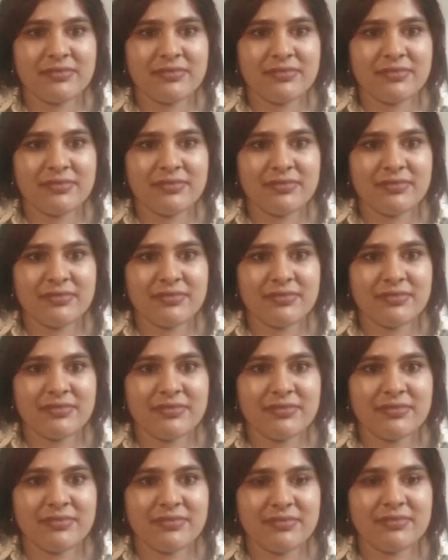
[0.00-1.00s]

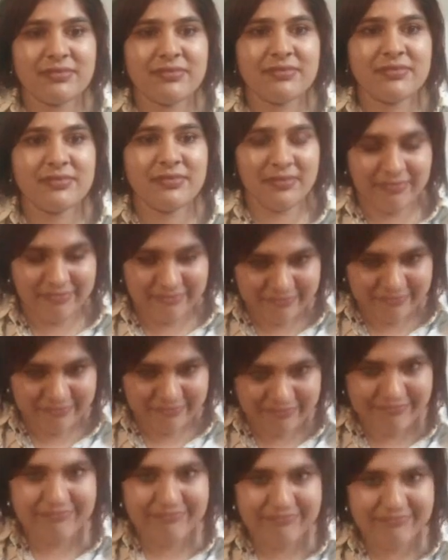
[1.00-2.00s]

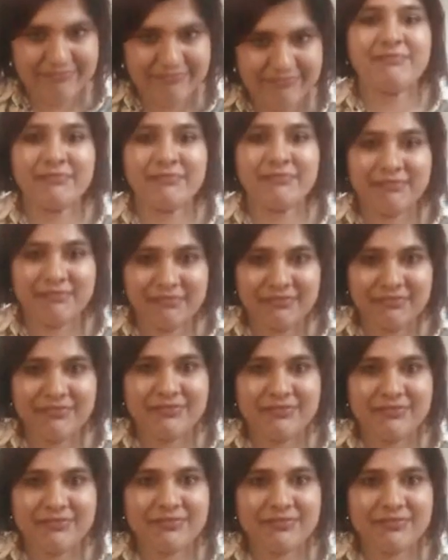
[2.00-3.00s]

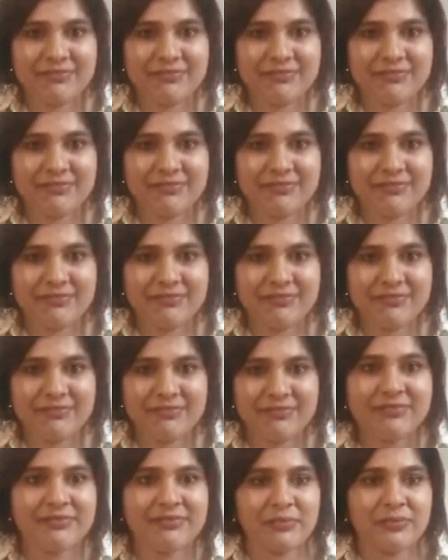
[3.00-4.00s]

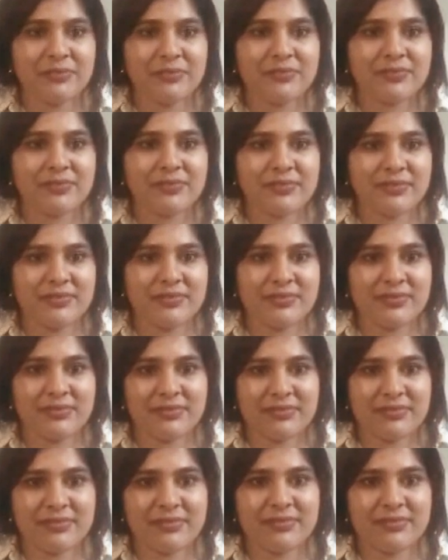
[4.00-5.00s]

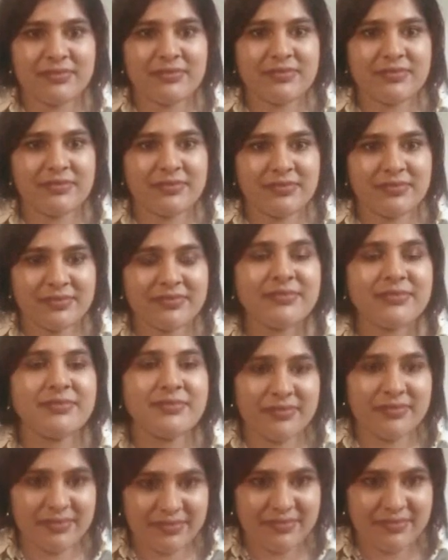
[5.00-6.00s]

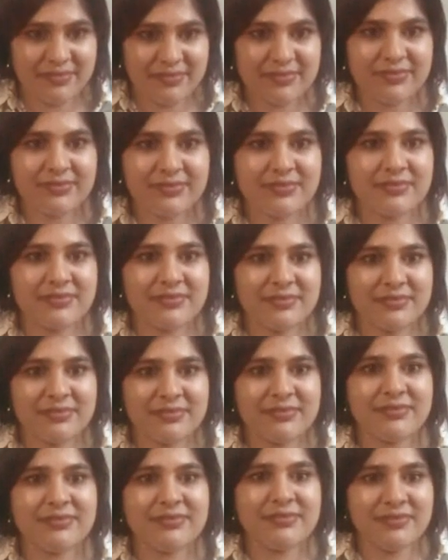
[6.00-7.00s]

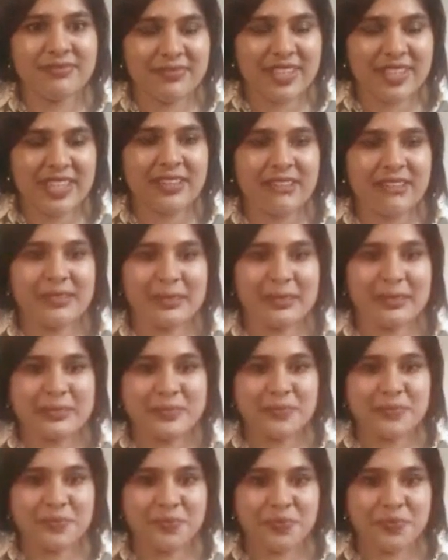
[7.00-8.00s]
[no speech]